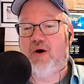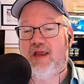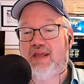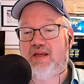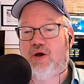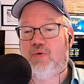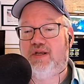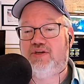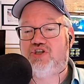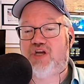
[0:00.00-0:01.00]
I can go
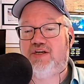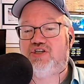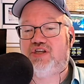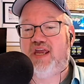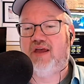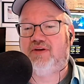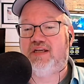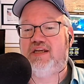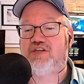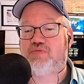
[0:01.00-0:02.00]
in and change the
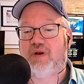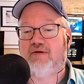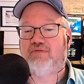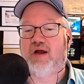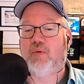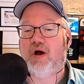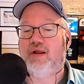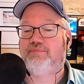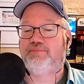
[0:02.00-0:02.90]
LEDs whenever I want.